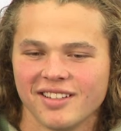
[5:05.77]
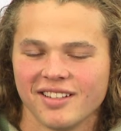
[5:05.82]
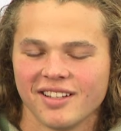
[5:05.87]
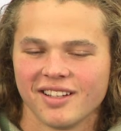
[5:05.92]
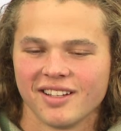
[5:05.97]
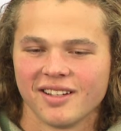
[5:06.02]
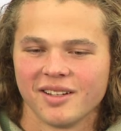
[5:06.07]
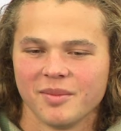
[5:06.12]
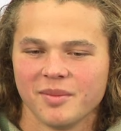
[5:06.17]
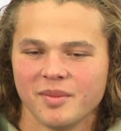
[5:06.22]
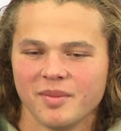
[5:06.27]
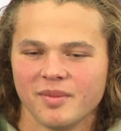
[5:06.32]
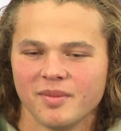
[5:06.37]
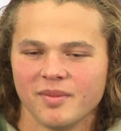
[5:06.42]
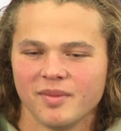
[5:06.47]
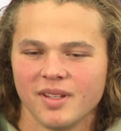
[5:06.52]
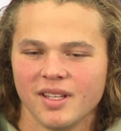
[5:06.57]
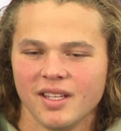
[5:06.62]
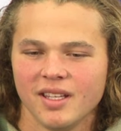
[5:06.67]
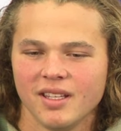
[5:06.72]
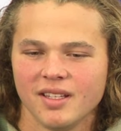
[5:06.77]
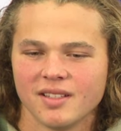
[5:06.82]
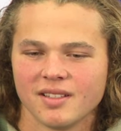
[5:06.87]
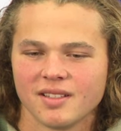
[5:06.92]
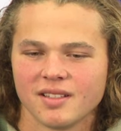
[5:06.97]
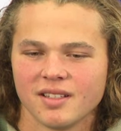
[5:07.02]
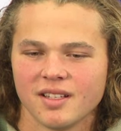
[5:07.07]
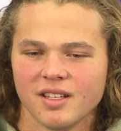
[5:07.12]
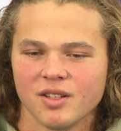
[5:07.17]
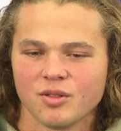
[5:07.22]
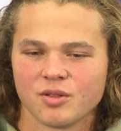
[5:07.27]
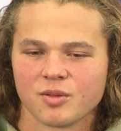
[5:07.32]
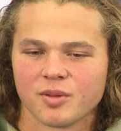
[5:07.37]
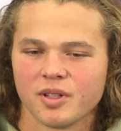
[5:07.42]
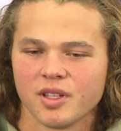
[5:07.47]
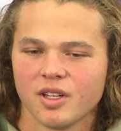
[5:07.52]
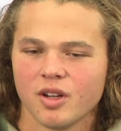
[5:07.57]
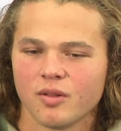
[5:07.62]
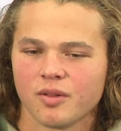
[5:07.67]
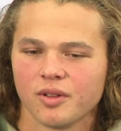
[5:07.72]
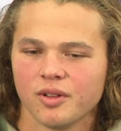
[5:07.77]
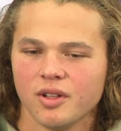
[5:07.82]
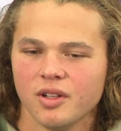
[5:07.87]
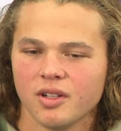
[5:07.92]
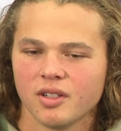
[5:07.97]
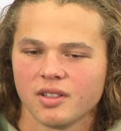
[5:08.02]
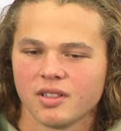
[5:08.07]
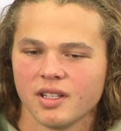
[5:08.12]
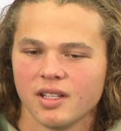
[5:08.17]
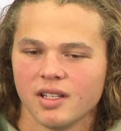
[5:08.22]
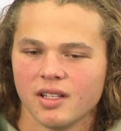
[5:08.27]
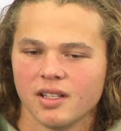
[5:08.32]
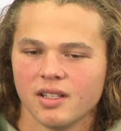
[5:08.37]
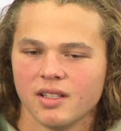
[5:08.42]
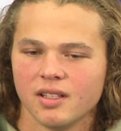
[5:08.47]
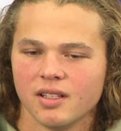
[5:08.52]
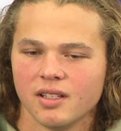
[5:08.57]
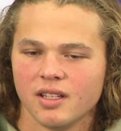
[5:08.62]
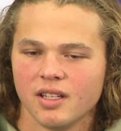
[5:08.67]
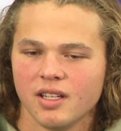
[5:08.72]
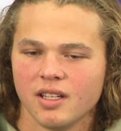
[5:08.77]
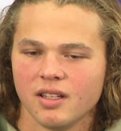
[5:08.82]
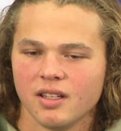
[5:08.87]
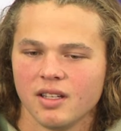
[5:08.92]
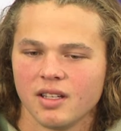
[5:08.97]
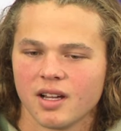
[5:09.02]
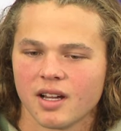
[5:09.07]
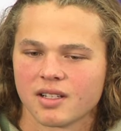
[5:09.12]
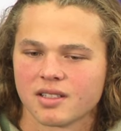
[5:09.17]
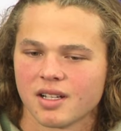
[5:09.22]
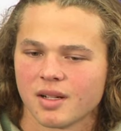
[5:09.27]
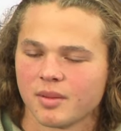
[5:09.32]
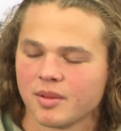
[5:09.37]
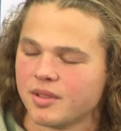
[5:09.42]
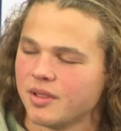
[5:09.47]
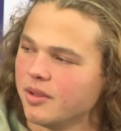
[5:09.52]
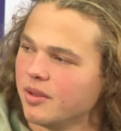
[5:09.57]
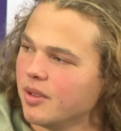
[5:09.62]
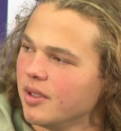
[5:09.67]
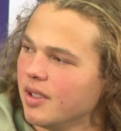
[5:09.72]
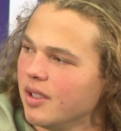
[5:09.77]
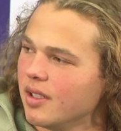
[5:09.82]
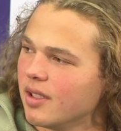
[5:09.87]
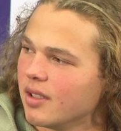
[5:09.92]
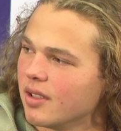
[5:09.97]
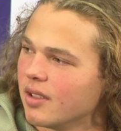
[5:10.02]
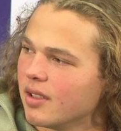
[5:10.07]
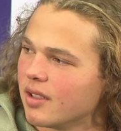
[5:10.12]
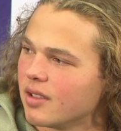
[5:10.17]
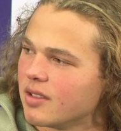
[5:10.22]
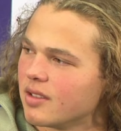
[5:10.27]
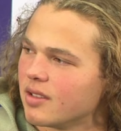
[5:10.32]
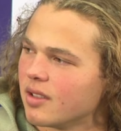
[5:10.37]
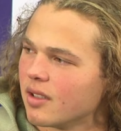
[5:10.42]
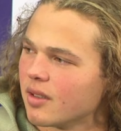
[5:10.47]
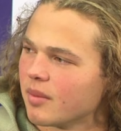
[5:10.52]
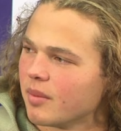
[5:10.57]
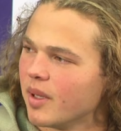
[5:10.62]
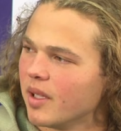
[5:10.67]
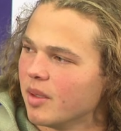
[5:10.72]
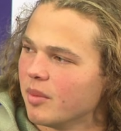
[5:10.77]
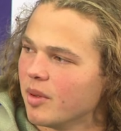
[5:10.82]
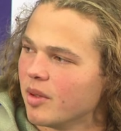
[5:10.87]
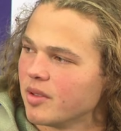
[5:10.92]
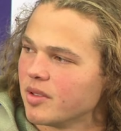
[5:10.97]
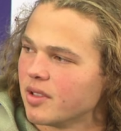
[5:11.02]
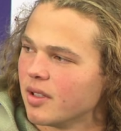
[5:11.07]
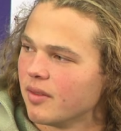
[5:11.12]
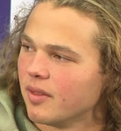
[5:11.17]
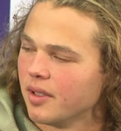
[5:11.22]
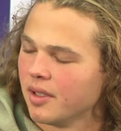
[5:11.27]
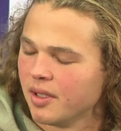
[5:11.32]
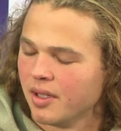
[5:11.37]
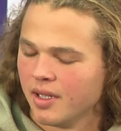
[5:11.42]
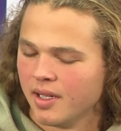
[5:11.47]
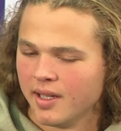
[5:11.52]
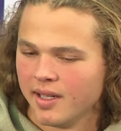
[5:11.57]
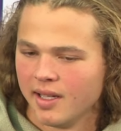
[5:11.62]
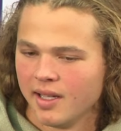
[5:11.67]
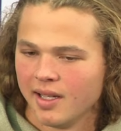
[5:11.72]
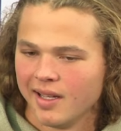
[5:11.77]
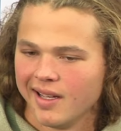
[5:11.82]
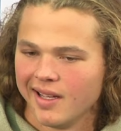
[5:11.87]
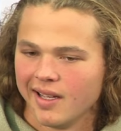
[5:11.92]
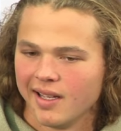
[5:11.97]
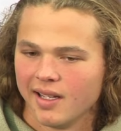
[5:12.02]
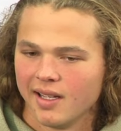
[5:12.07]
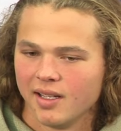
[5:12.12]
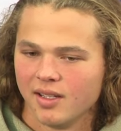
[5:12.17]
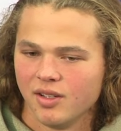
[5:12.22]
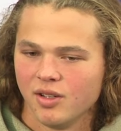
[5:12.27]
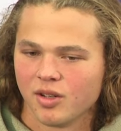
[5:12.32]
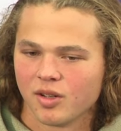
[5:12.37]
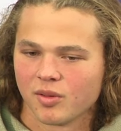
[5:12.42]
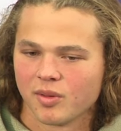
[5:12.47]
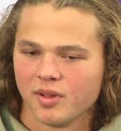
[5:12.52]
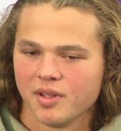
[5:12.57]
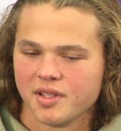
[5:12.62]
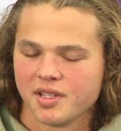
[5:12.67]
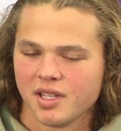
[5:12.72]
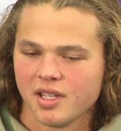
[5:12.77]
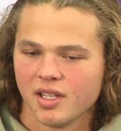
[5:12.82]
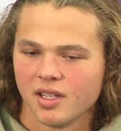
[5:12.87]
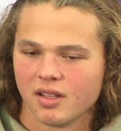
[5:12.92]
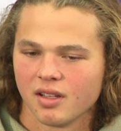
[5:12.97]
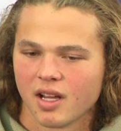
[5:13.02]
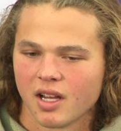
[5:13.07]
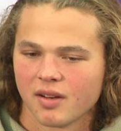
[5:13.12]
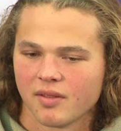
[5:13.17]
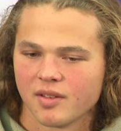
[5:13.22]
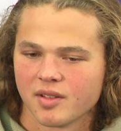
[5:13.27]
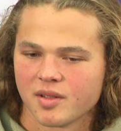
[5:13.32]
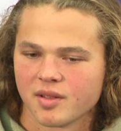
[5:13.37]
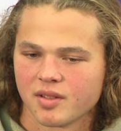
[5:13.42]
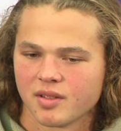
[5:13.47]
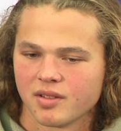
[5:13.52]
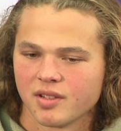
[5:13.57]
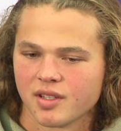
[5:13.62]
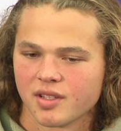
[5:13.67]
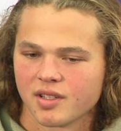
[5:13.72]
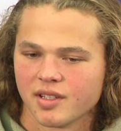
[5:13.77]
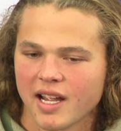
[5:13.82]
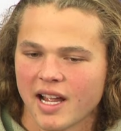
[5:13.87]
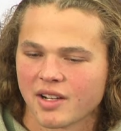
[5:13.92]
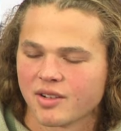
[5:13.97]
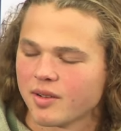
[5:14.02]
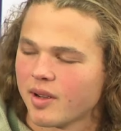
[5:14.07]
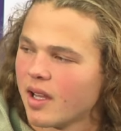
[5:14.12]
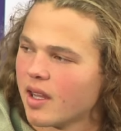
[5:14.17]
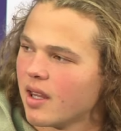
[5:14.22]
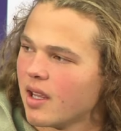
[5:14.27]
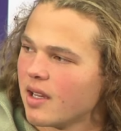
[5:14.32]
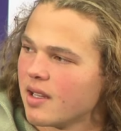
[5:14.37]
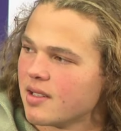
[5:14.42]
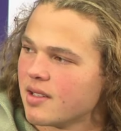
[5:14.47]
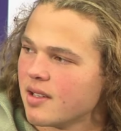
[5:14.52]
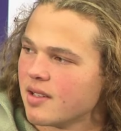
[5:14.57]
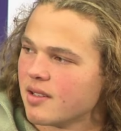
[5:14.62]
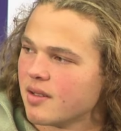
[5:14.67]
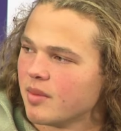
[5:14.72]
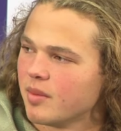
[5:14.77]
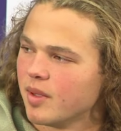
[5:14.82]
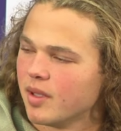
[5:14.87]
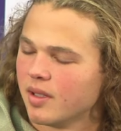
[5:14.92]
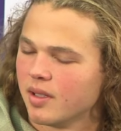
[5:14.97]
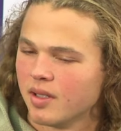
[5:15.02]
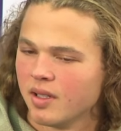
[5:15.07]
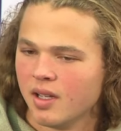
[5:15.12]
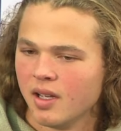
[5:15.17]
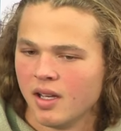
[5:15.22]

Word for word: um, he's he was really overlooked, and he, he got his opportunity and, and took made the most of it. And you can really see a lot of his just natural athleticism, and